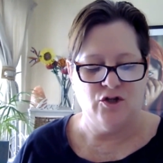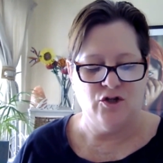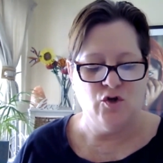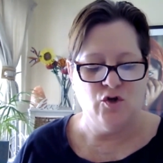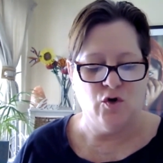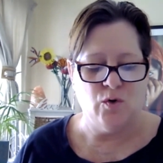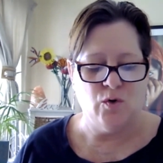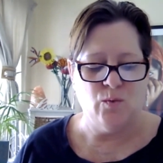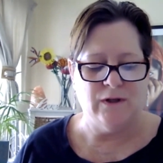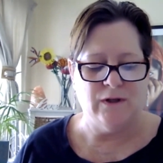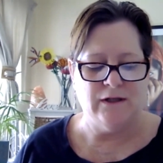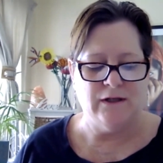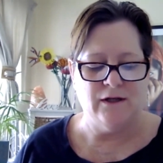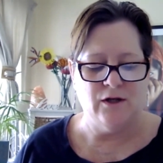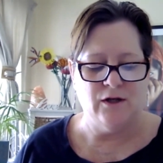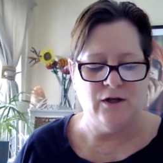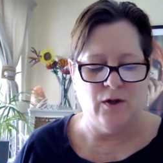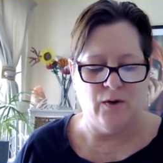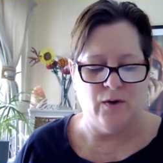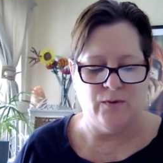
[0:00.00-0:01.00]
Your will
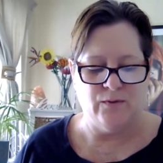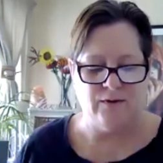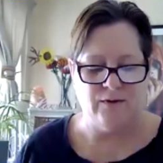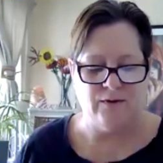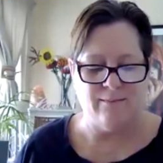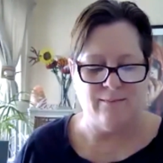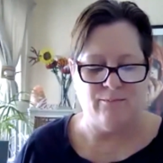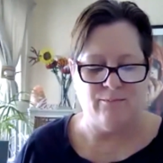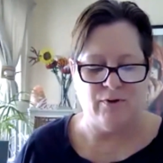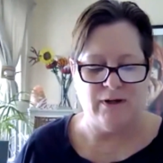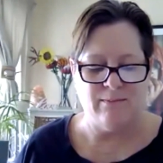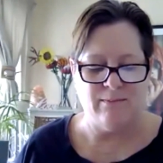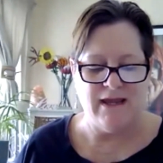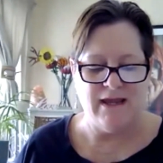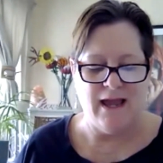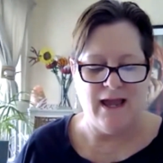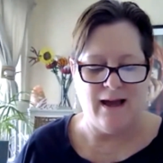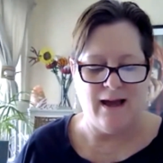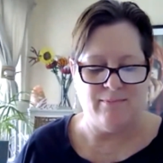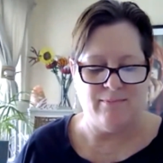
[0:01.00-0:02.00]
alone can bring me
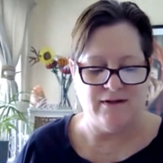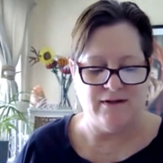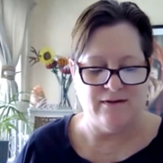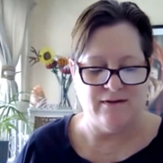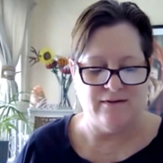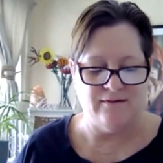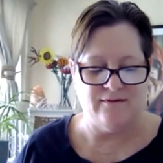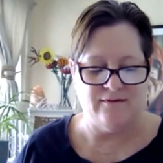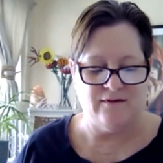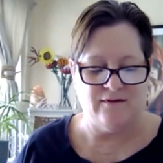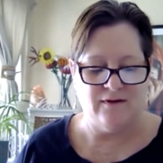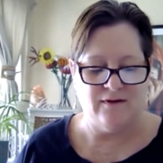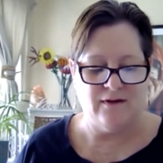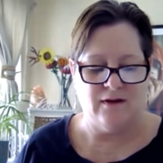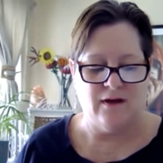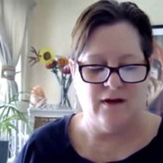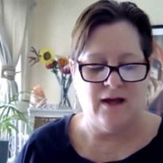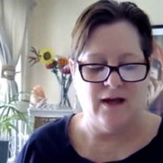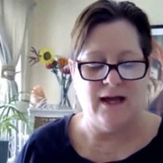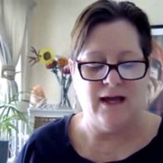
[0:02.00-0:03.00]
happiness
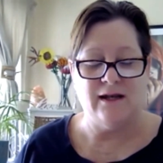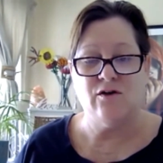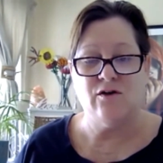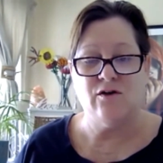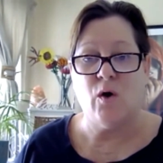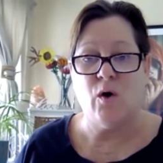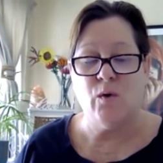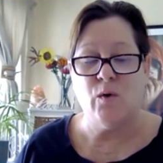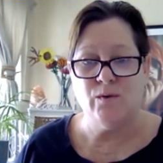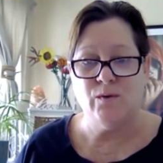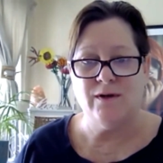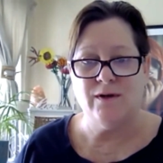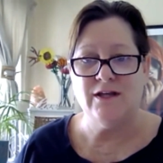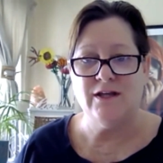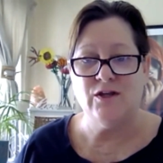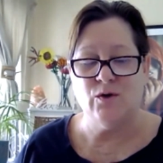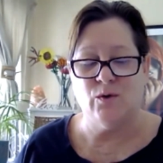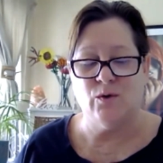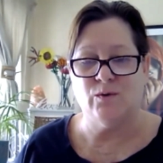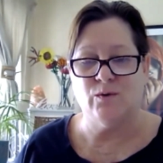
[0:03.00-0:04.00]
and only
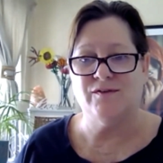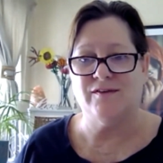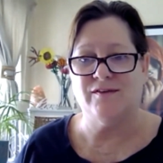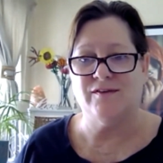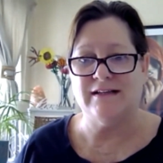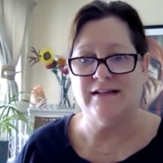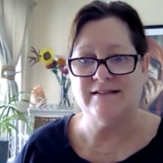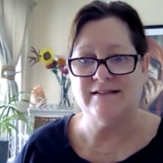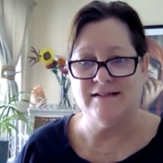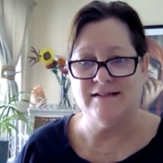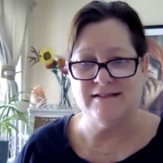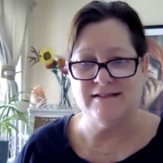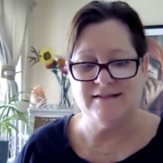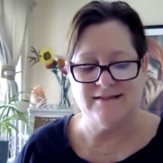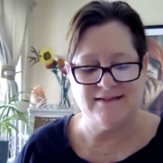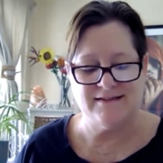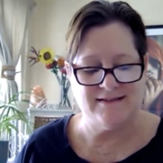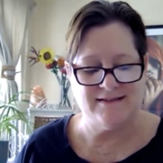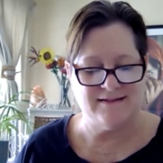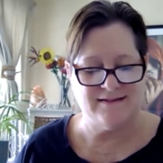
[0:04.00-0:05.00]
yours
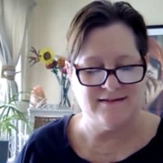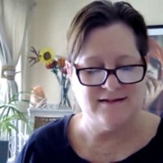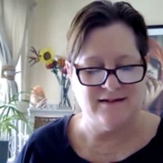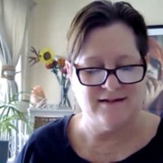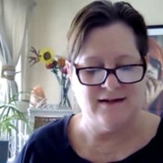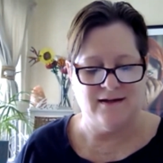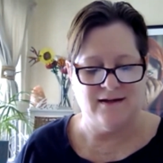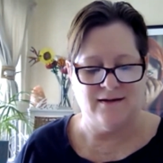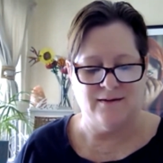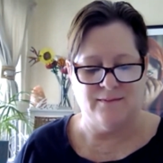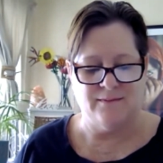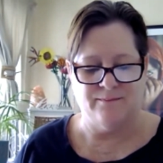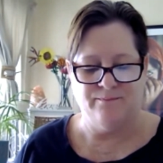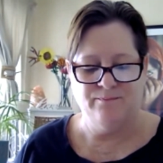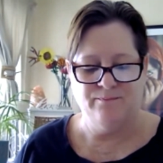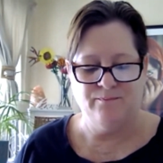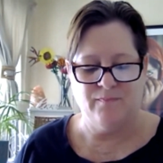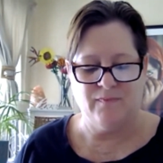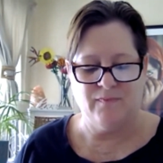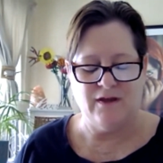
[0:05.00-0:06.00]
exists.
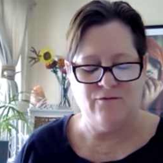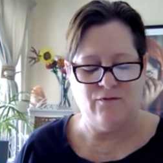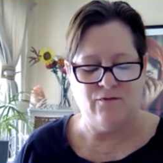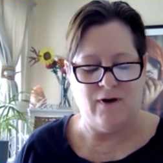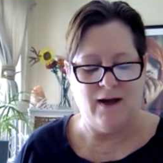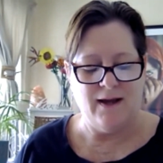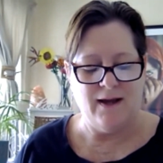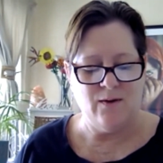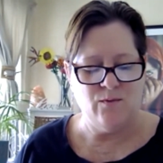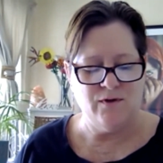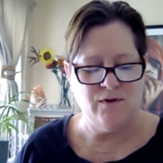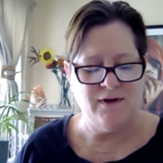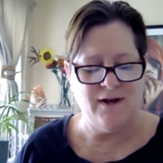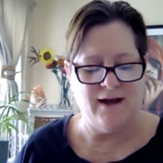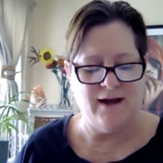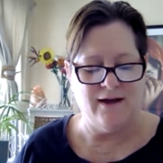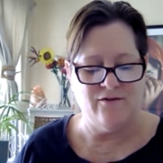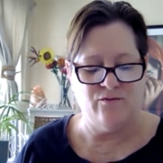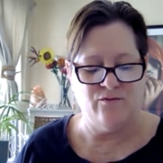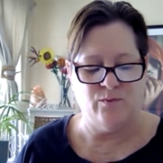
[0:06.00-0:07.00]
If I would
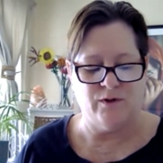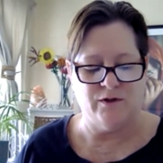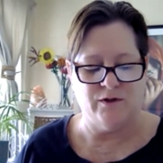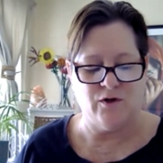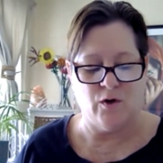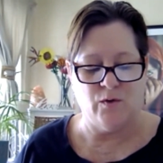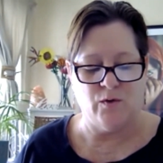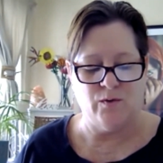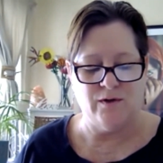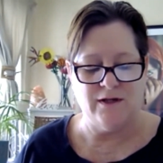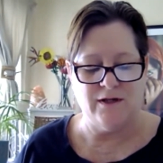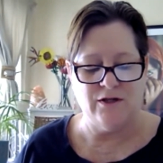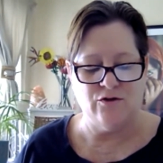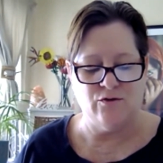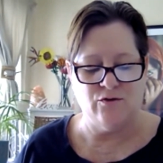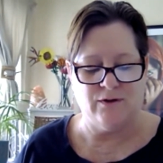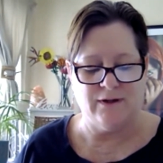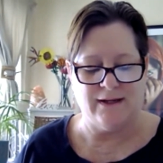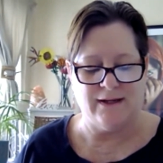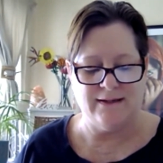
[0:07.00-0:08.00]
have what only
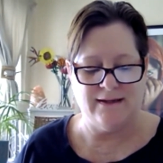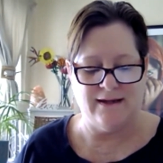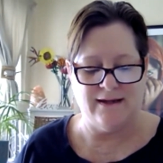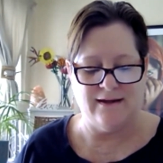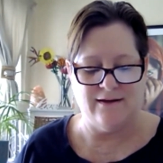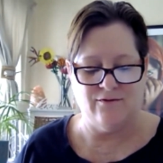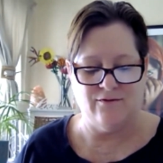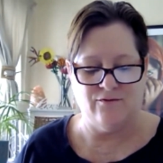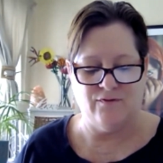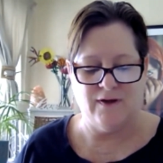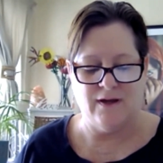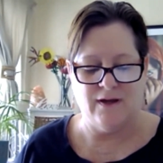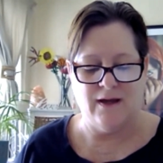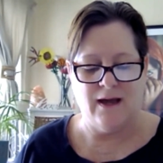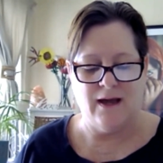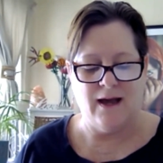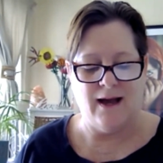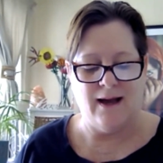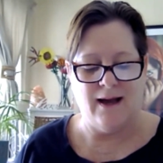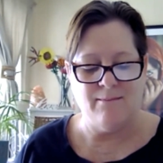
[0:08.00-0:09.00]
you can give,
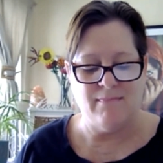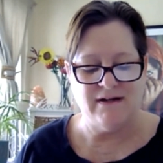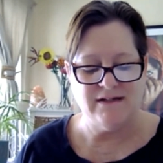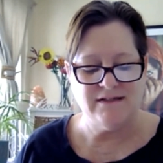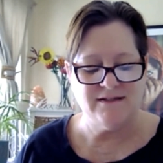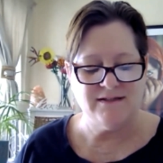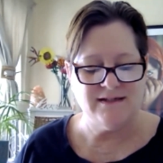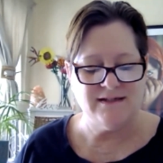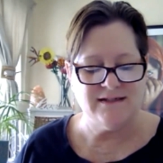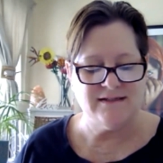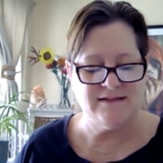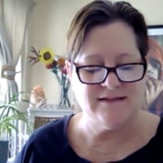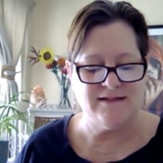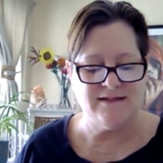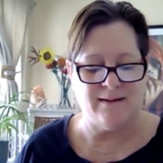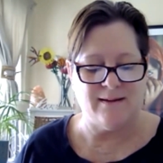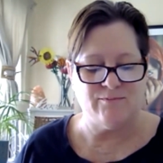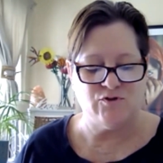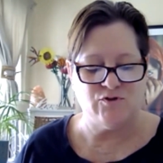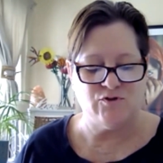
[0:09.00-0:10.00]
I must
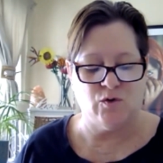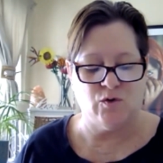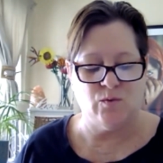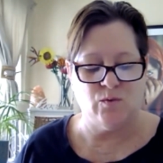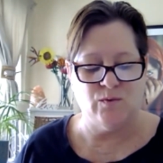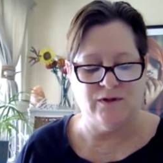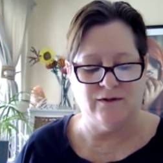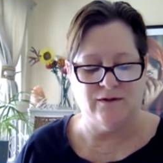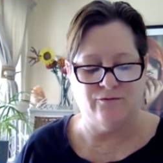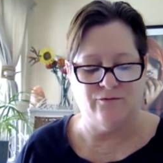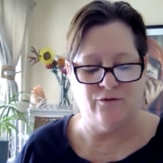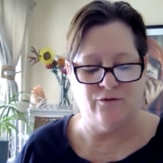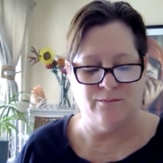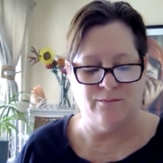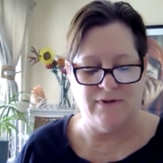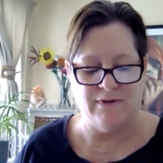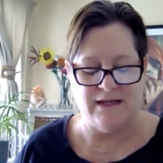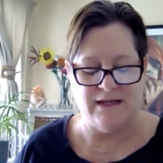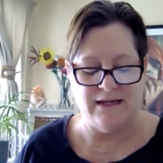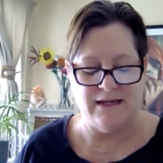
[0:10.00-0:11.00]
accept your will for
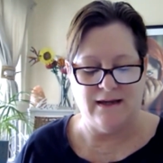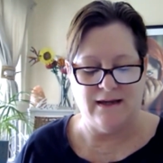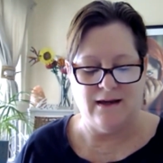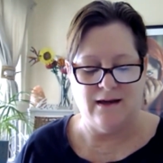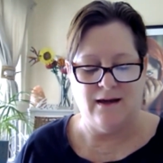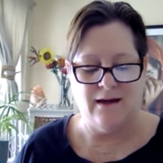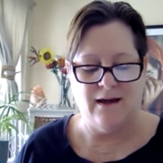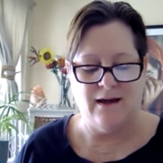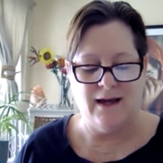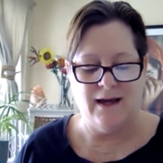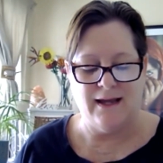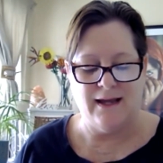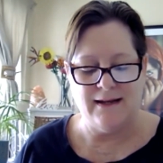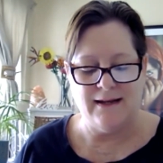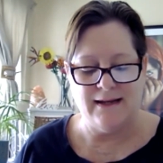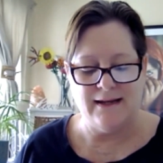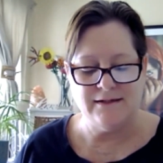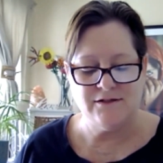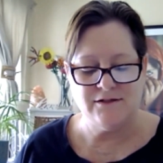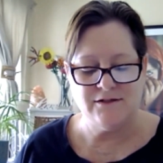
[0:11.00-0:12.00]
me and
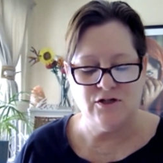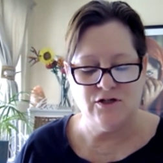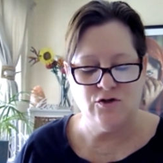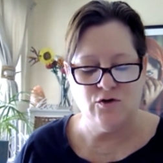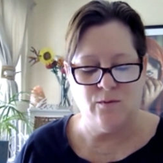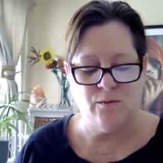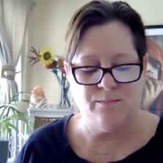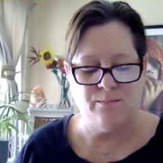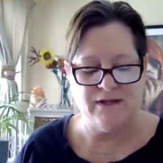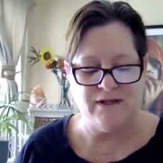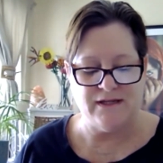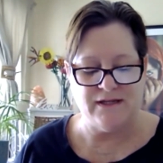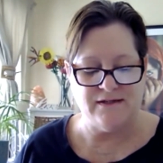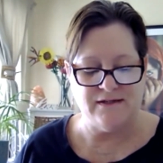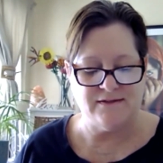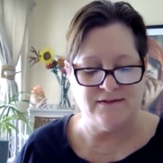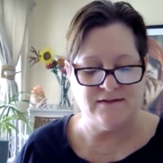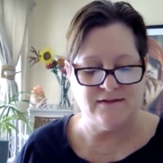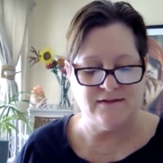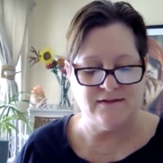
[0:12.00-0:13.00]
enter your
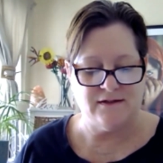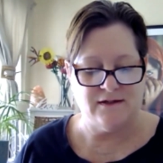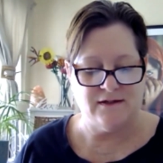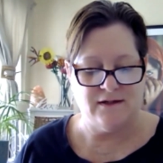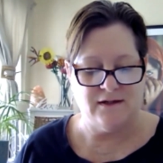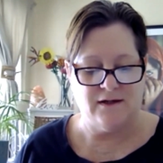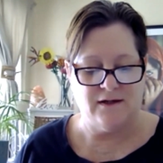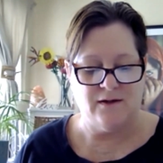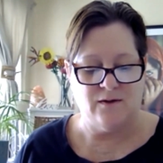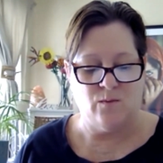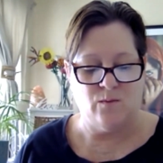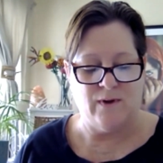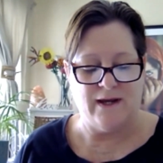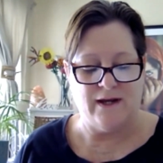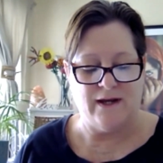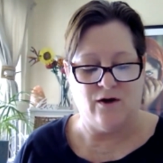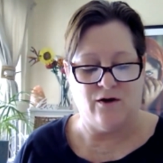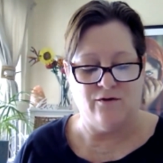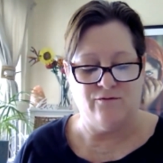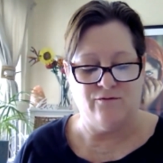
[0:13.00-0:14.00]
peace where
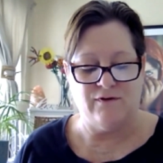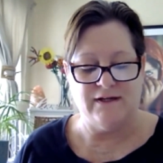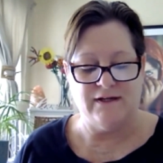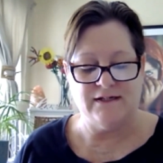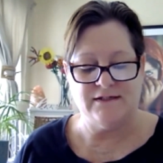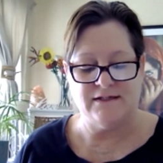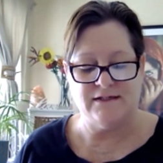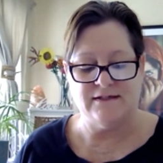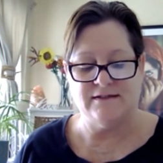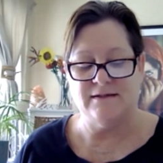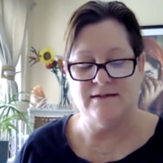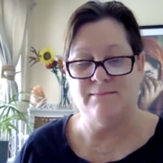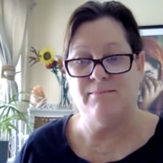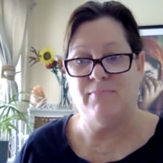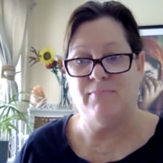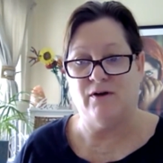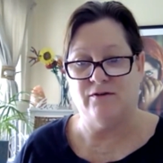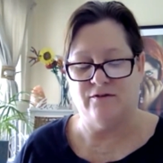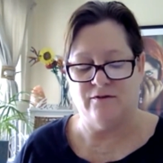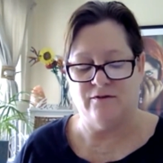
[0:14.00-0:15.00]
conflict is
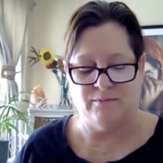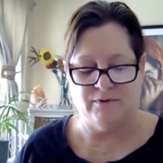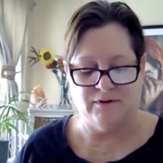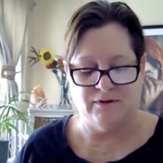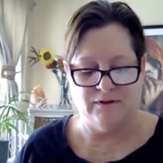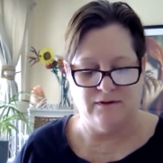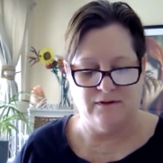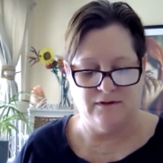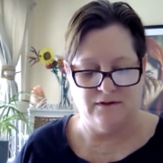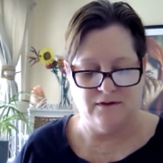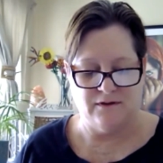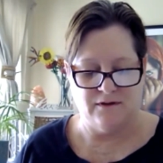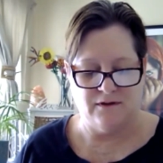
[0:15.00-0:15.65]
impossible.